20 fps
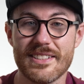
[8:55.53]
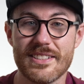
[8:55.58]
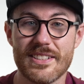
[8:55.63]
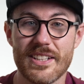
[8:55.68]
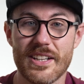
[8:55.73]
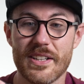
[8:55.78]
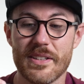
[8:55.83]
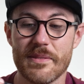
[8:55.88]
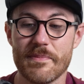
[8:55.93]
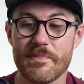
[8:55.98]

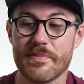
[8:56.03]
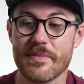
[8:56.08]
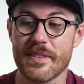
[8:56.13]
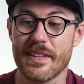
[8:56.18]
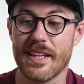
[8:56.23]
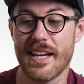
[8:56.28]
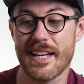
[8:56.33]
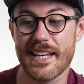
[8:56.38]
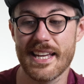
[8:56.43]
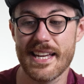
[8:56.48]
So
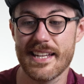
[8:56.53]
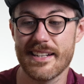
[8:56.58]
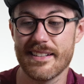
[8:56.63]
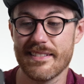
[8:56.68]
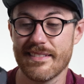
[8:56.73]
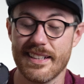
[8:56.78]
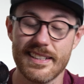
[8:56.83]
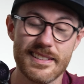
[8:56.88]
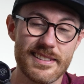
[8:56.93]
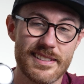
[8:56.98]

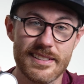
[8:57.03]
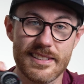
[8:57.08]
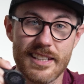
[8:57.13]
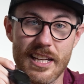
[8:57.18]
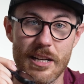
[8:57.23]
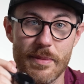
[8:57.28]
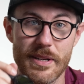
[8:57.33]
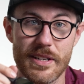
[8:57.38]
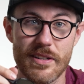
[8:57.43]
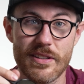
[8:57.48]
again, it's just
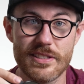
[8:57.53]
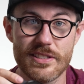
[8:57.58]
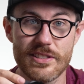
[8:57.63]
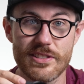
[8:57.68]
going to be nice